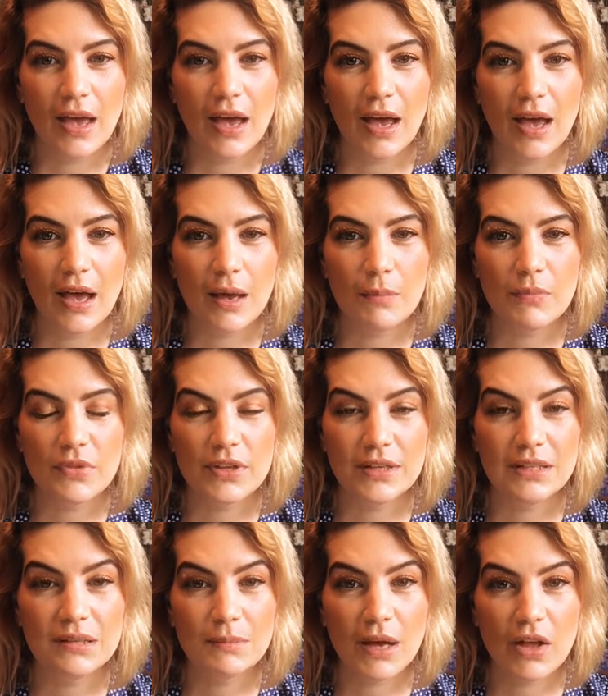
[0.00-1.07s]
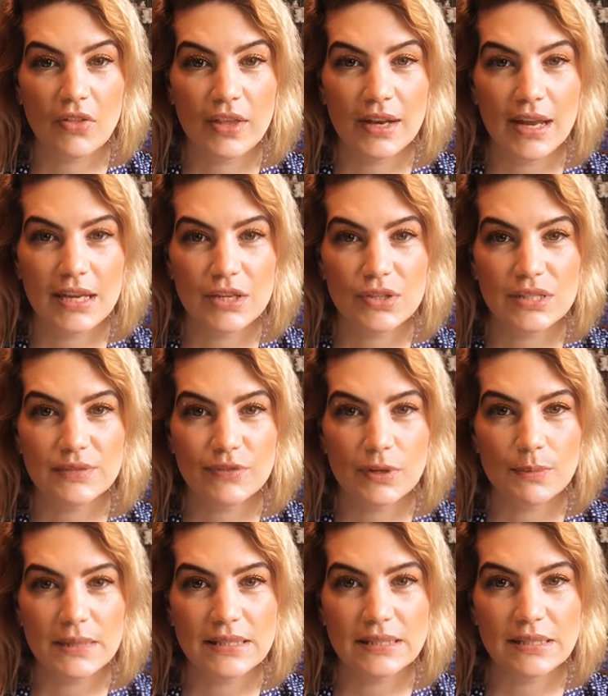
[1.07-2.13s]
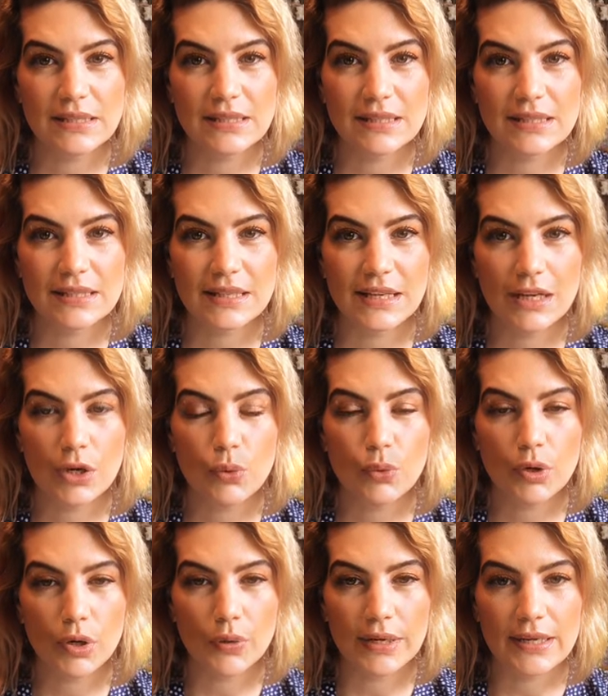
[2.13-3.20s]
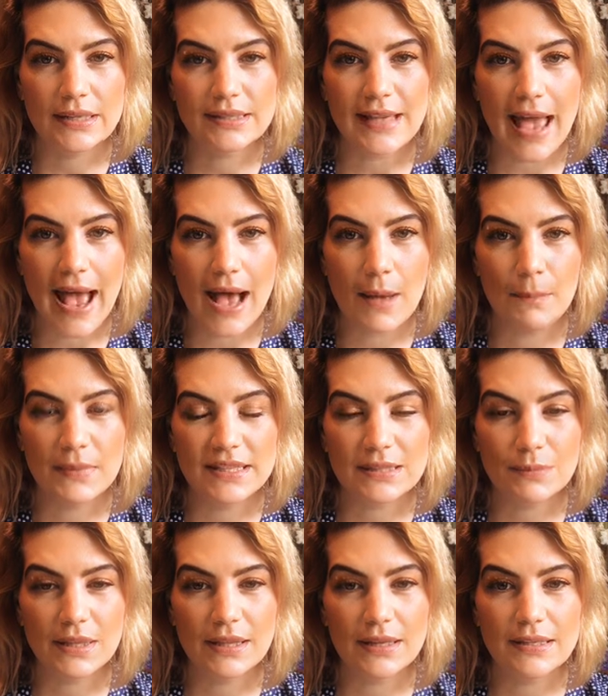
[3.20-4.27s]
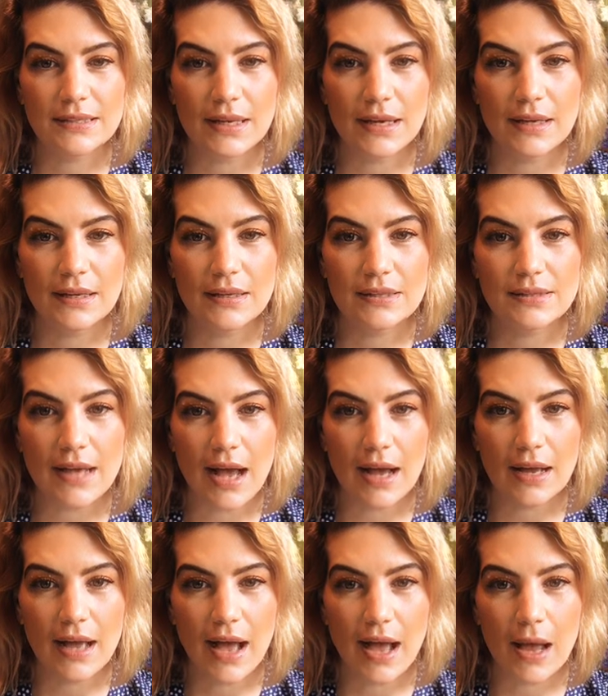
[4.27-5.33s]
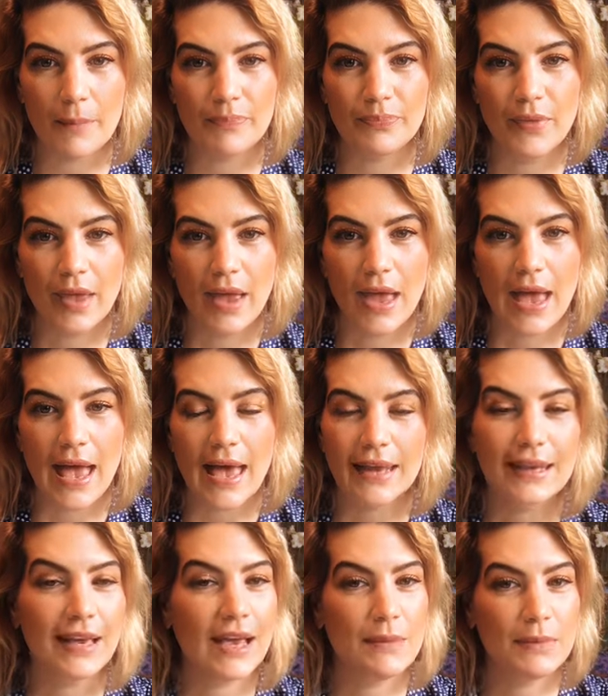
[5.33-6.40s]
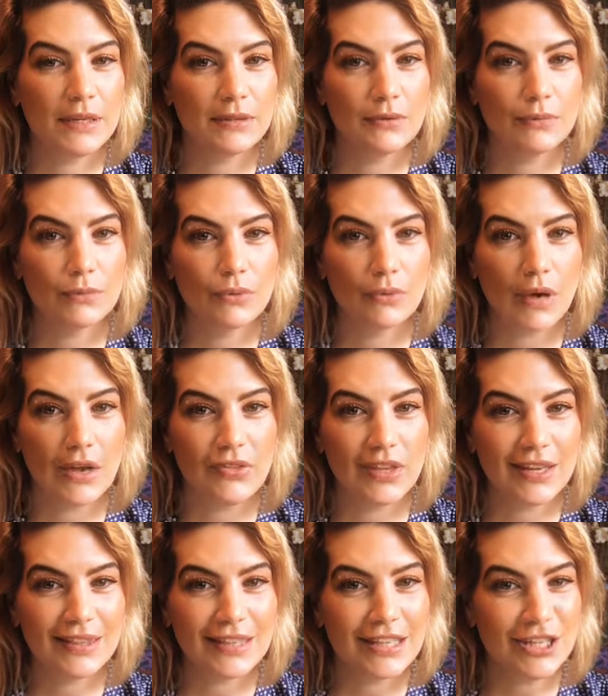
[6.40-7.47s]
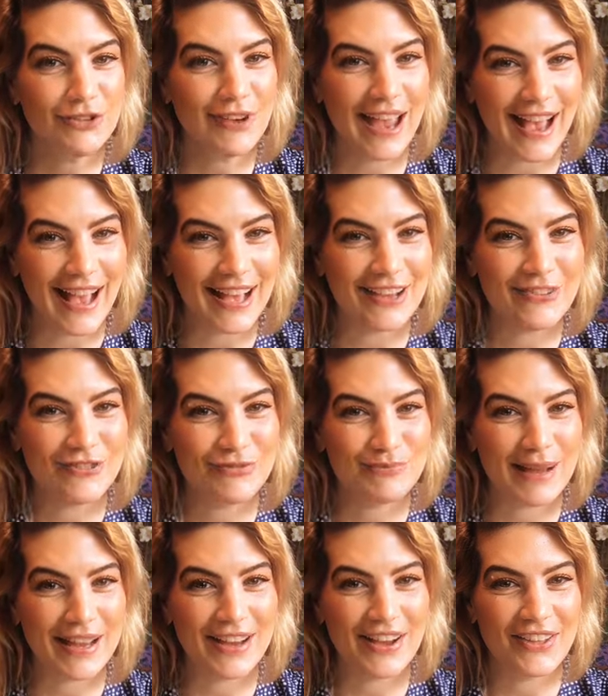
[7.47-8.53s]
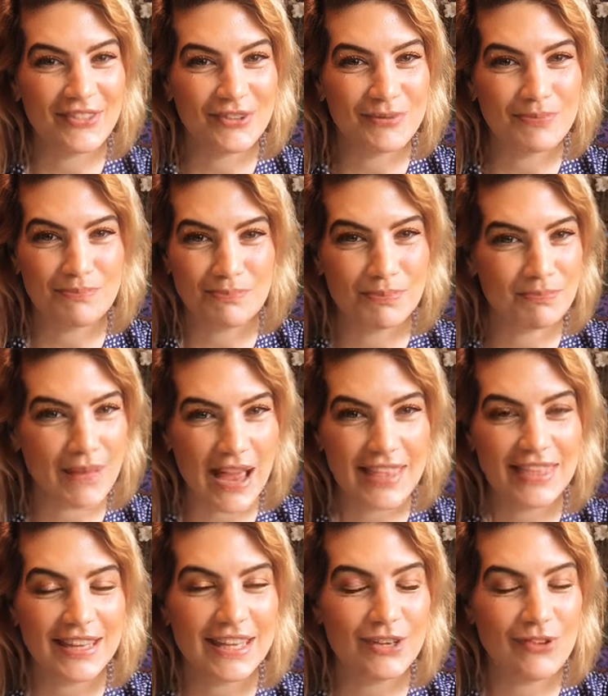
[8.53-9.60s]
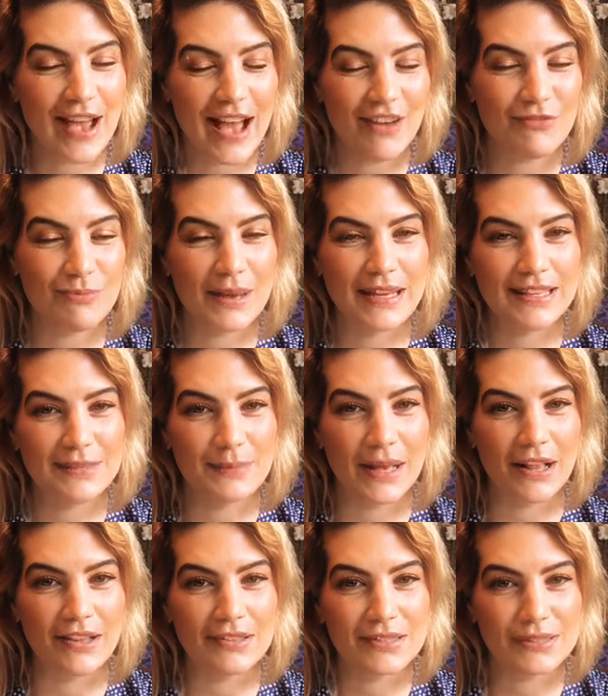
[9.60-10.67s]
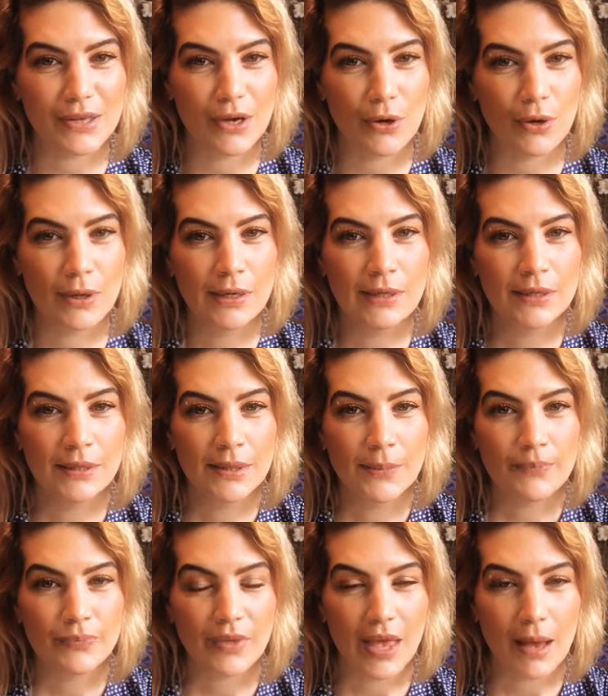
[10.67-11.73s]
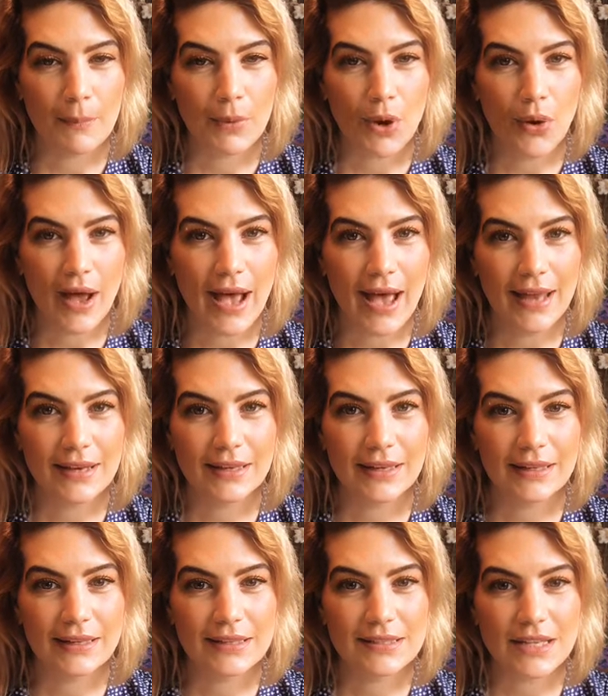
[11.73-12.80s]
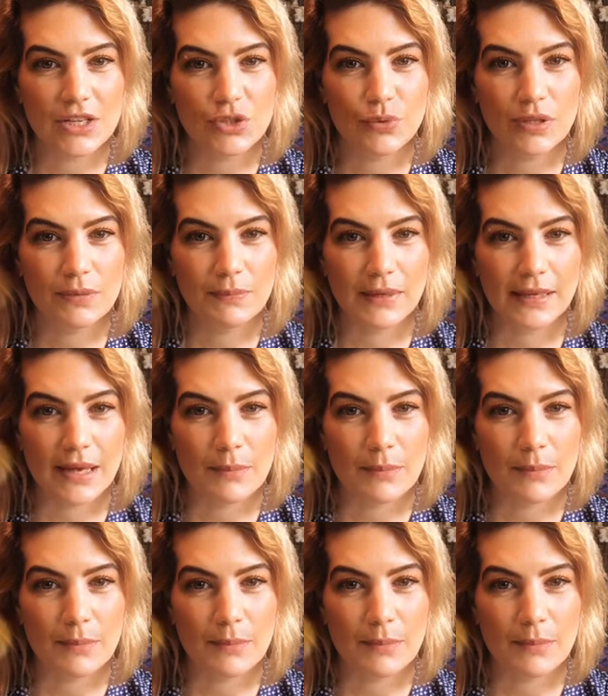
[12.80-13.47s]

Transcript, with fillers: Um, the email that I use for business is inquiries at missmelinda.com. And I mean, I think that you have my other, I think you have my email. So um, go ahead and get in touch with me.